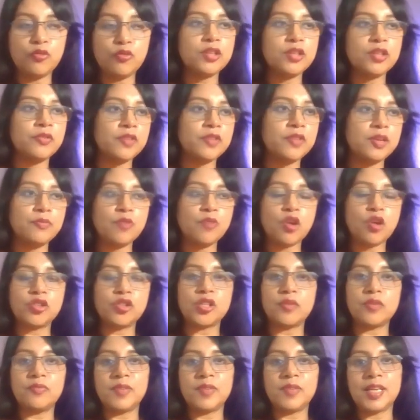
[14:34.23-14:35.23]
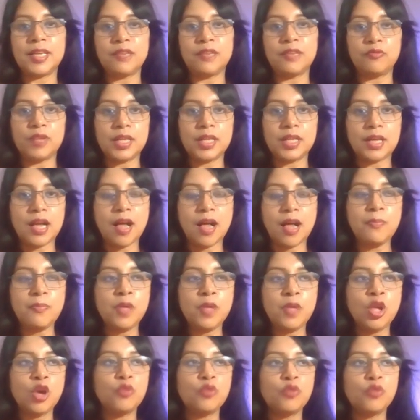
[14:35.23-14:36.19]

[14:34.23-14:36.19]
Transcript: Whatever invoice or billing will come,